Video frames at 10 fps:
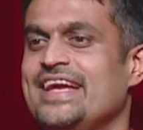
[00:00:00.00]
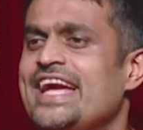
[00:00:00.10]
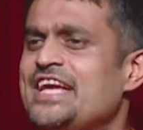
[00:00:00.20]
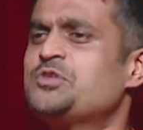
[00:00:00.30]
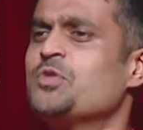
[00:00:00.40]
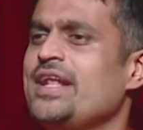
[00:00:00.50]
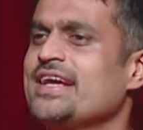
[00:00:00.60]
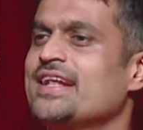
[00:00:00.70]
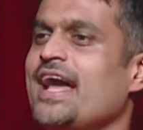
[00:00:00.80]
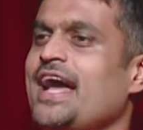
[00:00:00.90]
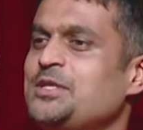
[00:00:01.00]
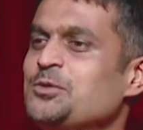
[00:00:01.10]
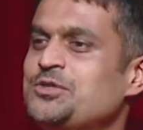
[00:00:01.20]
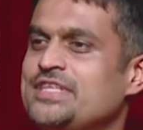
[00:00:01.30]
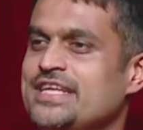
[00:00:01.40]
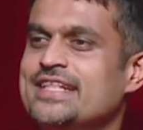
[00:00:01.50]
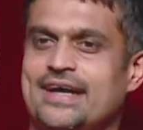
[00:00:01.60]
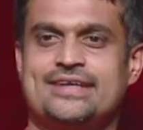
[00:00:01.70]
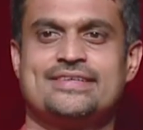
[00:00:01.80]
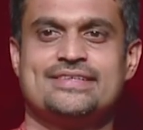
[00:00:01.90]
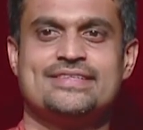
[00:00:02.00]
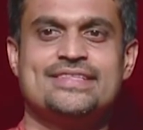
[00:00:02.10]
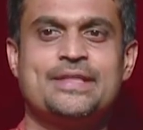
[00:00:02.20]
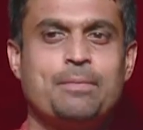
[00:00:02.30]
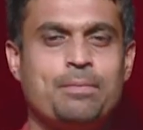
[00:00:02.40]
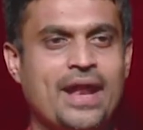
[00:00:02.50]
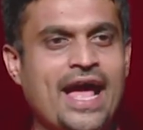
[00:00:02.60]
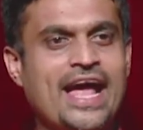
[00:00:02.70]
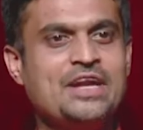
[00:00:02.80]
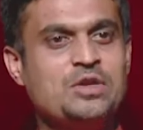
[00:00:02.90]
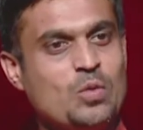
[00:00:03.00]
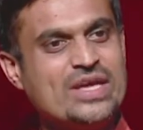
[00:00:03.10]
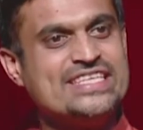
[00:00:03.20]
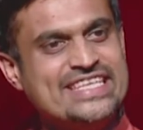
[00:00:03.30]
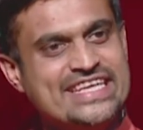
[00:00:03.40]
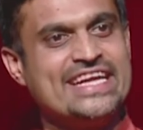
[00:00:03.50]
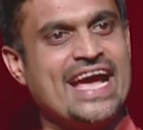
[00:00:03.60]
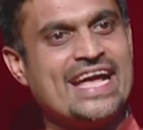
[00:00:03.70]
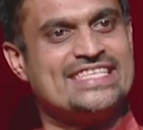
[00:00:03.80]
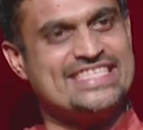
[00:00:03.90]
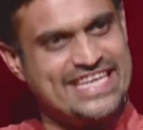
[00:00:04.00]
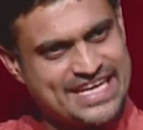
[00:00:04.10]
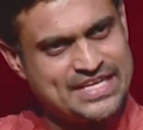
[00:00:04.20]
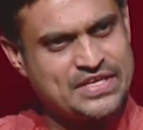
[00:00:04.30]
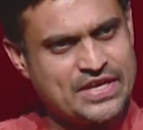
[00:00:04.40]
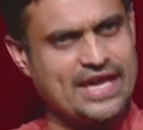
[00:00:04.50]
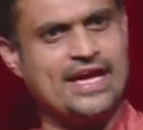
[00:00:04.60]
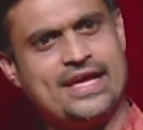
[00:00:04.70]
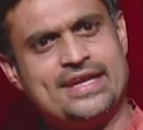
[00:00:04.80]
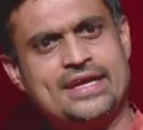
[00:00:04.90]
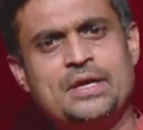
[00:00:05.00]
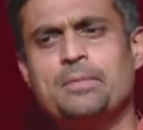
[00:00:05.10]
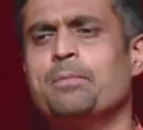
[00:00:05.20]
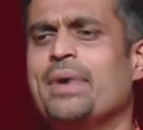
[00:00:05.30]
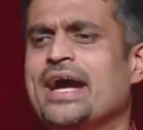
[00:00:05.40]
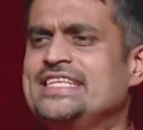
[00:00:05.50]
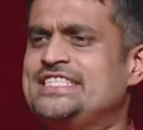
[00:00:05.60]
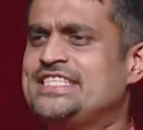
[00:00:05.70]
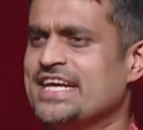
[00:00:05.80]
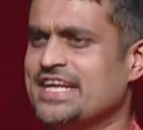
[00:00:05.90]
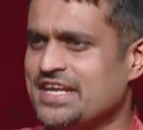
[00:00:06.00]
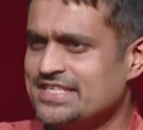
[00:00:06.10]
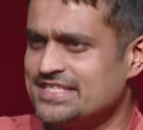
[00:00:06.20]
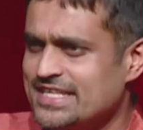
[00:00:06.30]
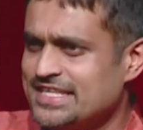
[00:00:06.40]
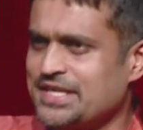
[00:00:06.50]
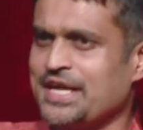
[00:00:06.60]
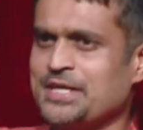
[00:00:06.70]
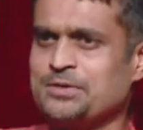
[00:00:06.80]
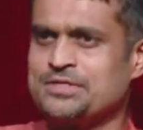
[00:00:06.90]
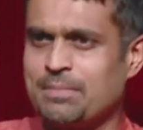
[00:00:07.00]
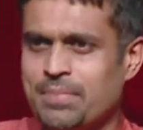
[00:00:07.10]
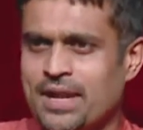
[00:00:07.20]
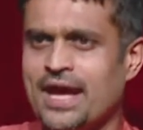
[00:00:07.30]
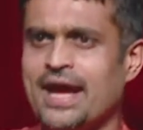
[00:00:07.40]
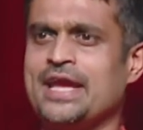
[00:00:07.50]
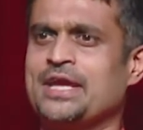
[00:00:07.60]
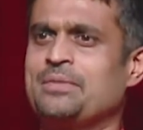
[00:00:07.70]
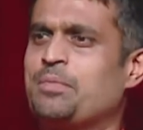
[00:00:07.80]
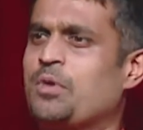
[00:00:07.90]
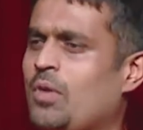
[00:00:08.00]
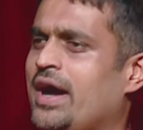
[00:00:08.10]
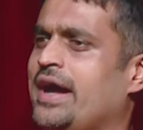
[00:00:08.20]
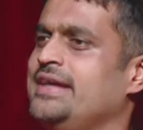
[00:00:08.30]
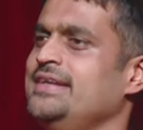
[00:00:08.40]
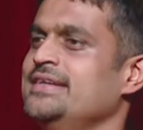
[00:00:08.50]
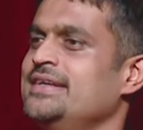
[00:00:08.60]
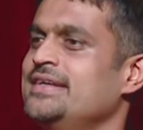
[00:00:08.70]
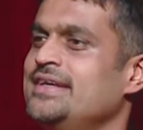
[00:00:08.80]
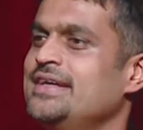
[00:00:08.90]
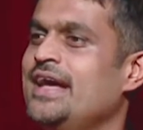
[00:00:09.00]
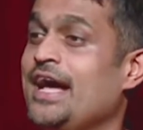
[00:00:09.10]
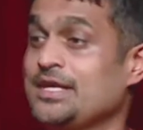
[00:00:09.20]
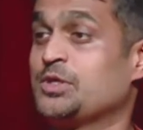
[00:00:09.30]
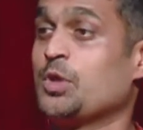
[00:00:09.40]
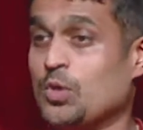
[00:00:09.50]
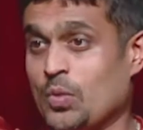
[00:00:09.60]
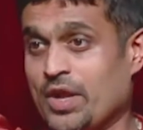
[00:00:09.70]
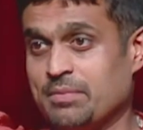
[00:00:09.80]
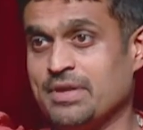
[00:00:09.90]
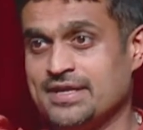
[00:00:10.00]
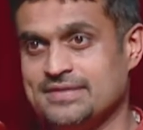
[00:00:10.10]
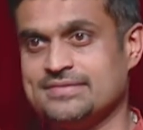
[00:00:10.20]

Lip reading: He is very glad to see that the plant which he has taken care by generously trying to supply and provide has grown very big,